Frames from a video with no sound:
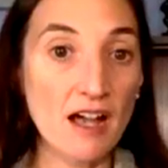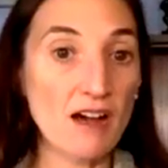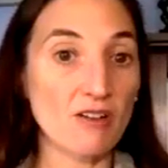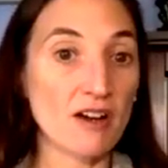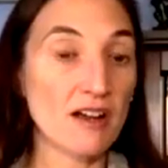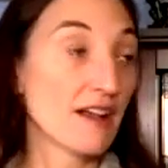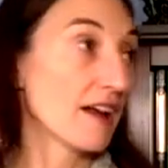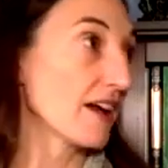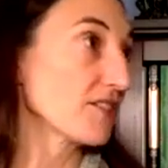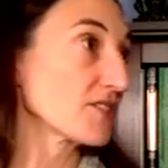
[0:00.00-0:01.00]
oh,
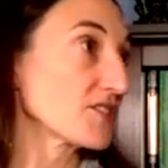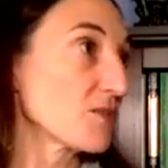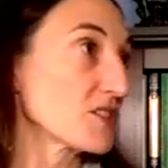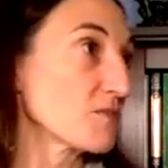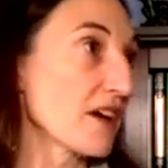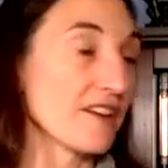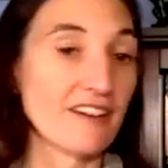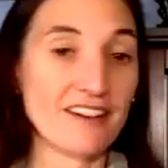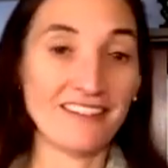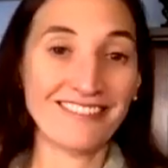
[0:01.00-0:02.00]
I feel so much better,
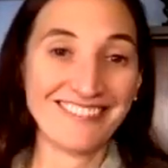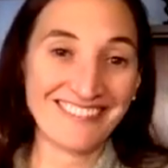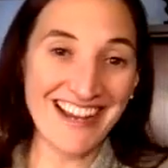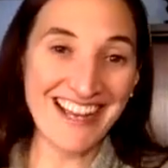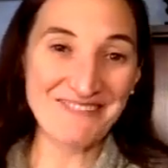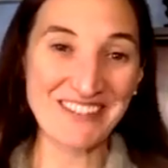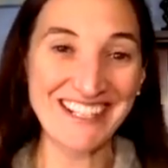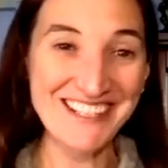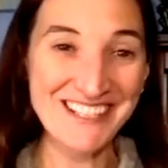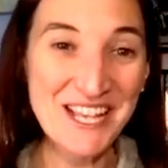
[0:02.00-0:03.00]
right?
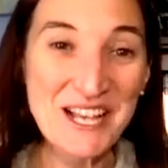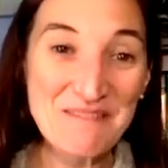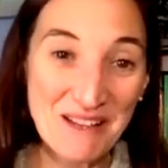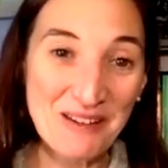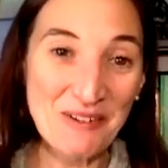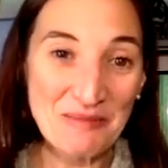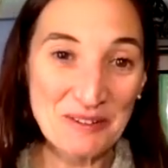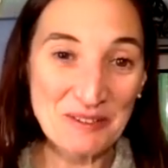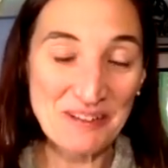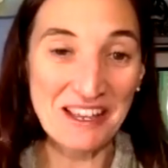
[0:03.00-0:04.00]
Because my
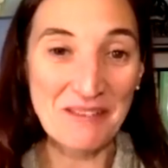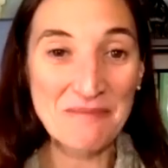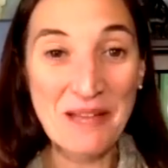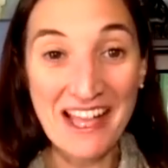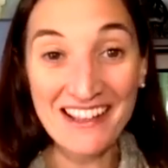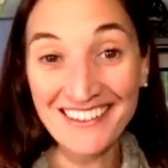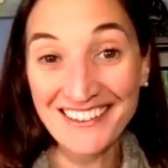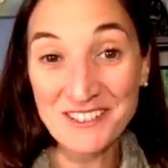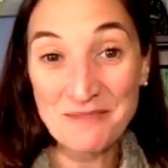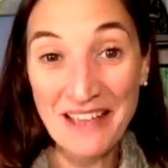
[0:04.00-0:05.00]
hormones became back
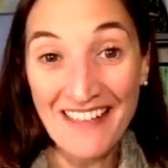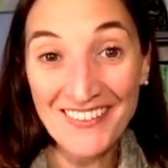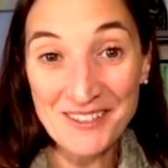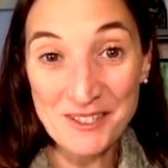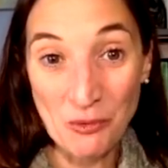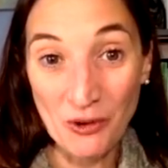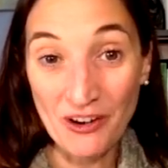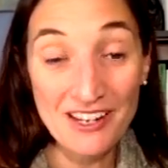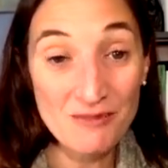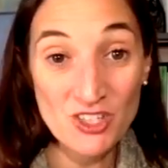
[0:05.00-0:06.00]
into balance more,
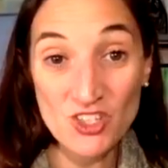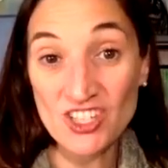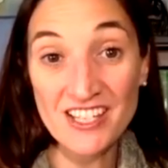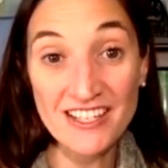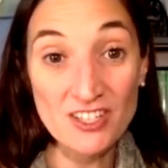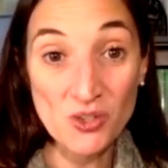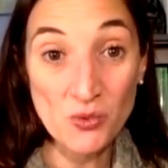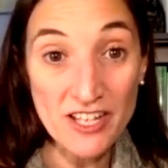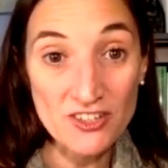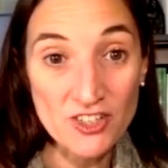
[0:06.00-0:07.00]
and it was just like a
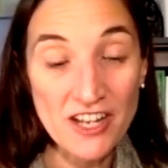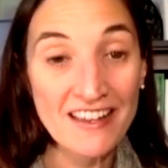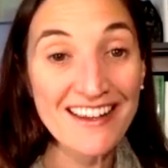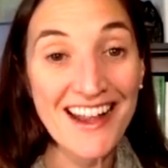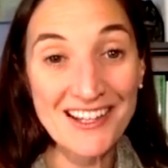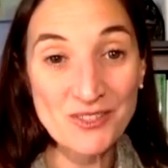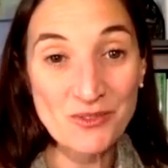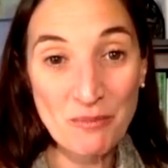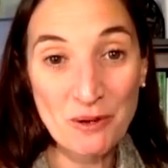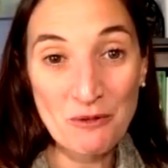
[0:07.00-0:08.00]
switch. And so
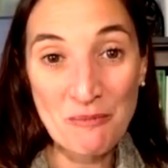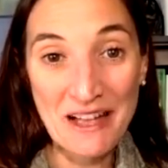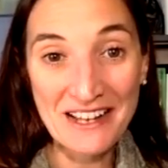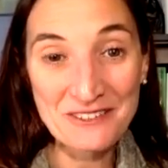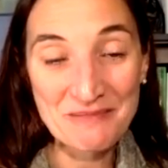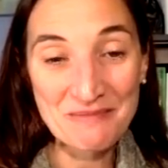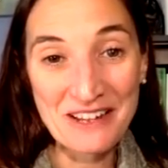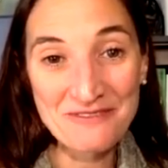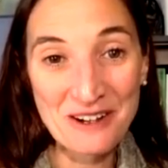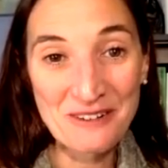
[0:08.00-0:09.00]
I put a reminder in my
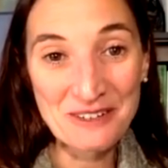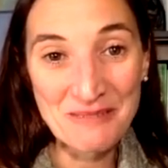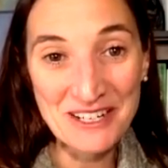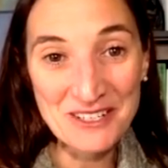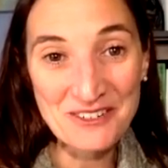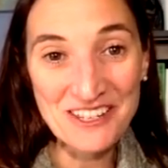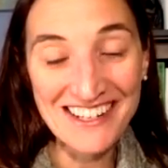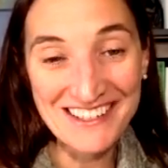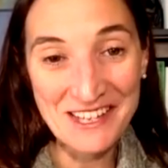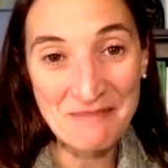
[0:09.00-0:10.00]
phone to make sure that
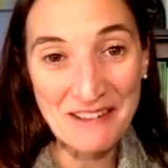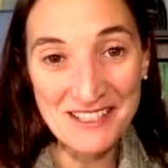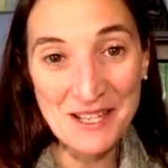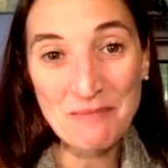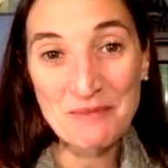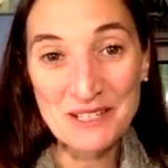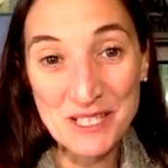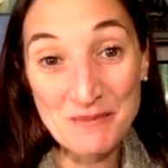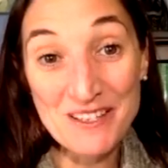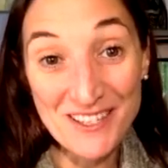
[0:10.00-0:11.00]
I take my supplements
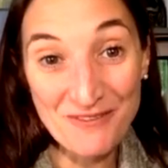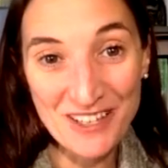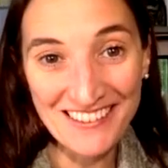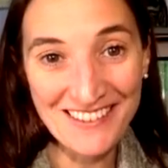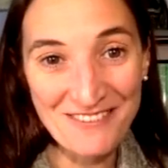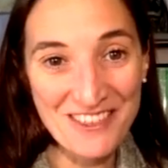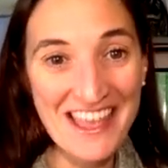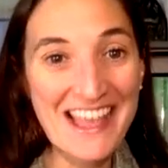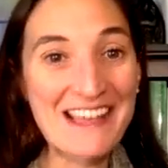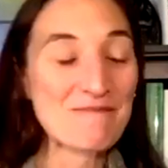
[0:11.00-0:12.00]
specifically for
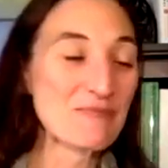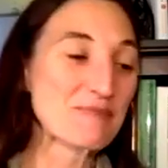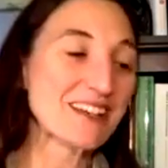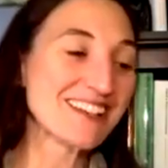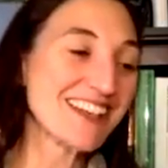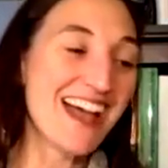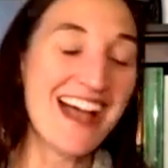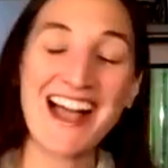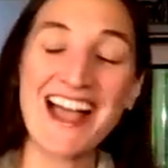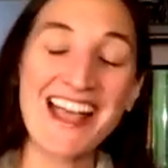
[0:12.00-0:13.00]
that. Because
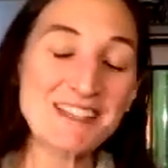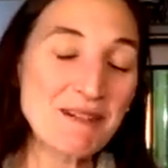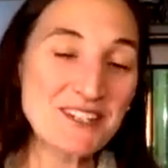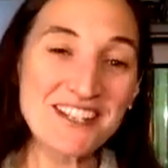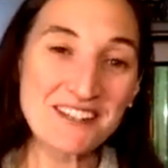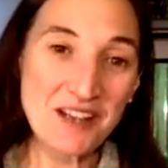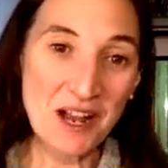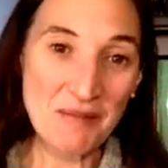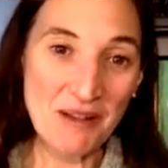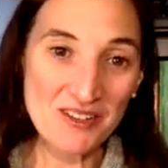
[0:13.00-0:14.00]
as much as I
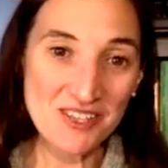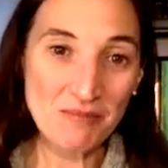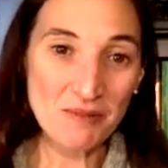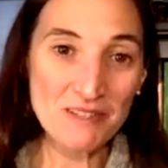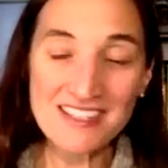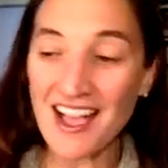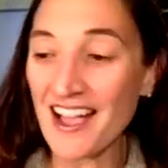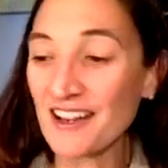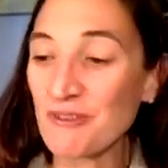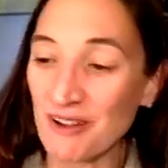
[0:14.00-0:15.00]
talk about supplements,
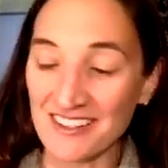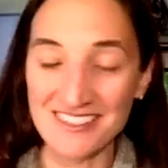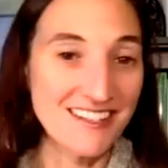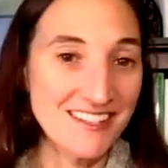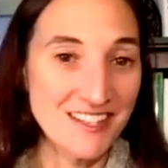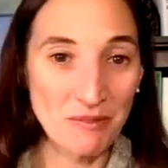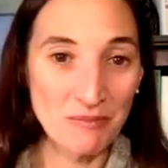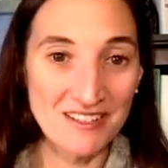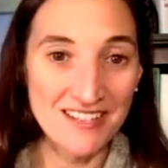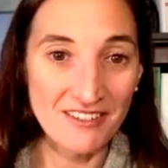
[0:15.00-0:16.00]
I don't want to take
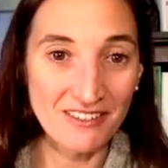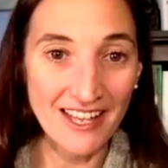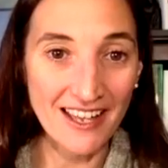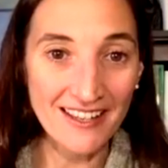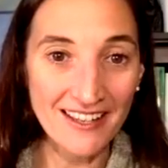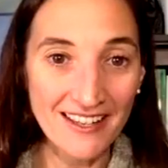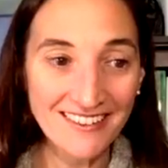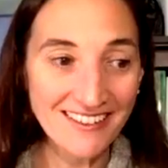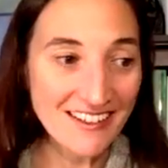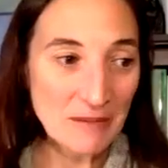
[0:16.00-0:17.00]
supplements every day.
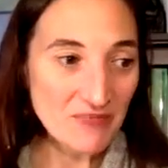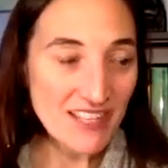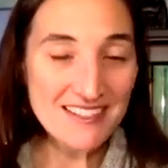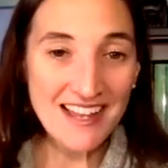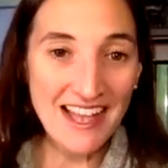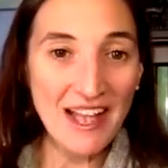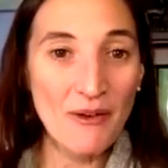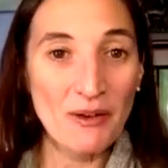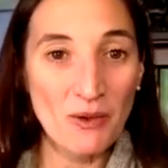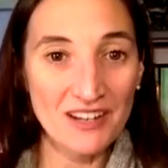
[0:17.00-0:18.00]
That's not how
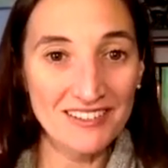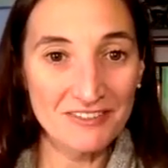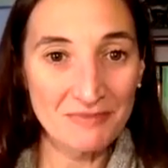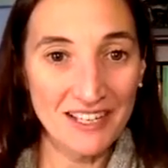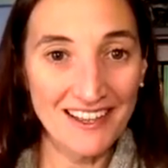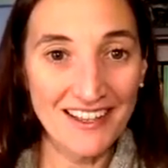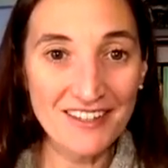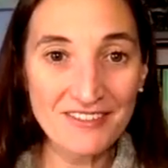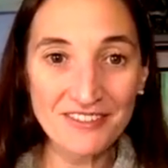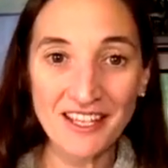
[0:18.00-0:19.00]
I want to live my
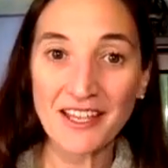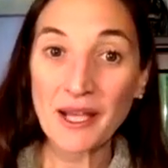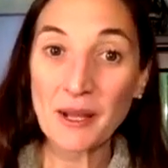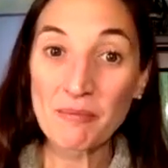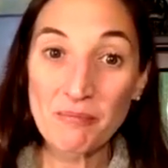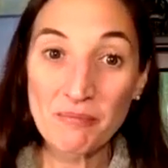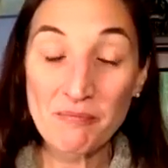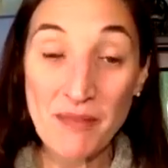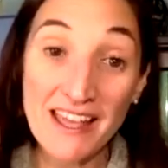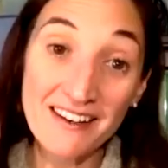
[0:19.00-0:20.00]
life.
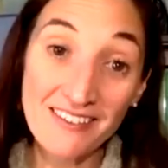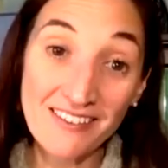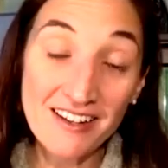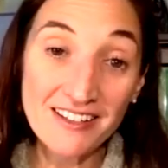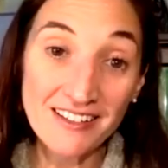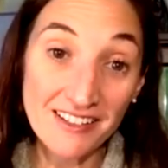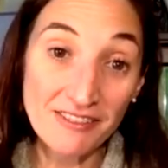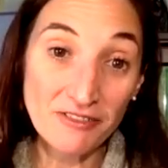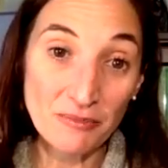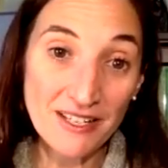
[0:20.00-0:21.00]
And luckily
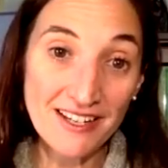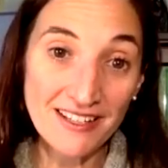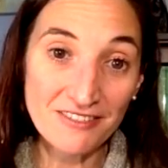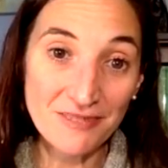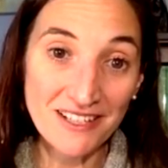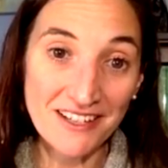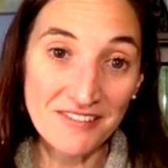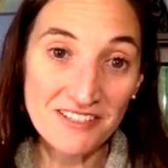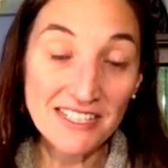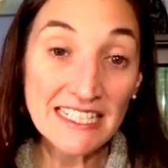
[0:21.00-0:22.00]
for me, I live my
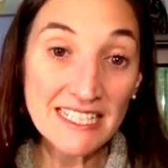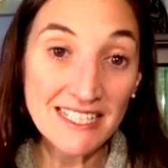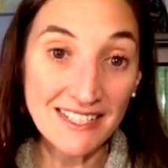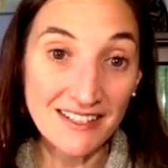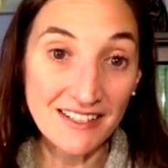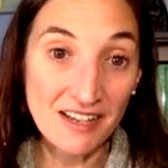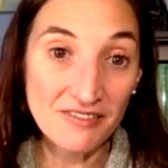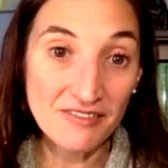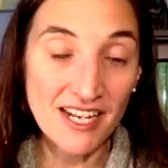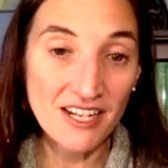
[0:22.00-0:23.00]
life cleanly
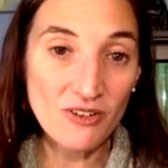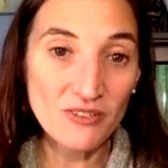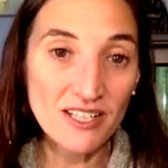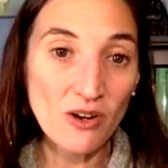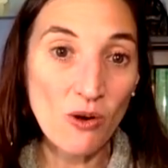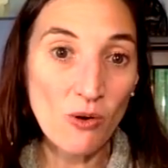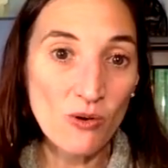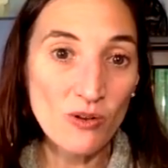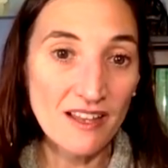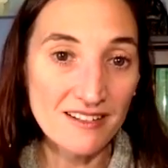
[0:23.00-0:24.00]
enough that I don't need a
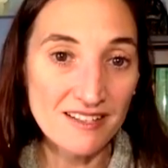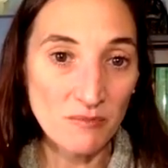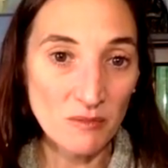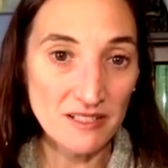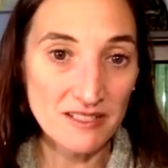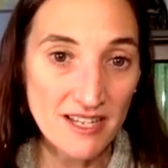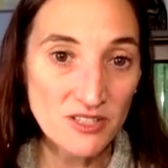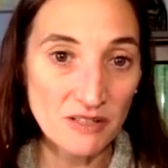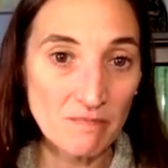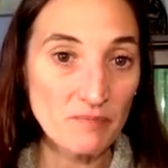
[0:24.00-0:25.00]
whole lot of
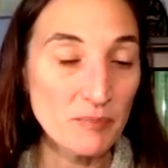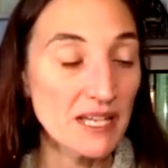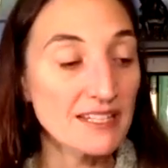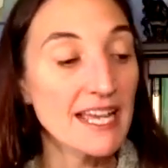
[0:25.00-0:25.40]
supplementation. But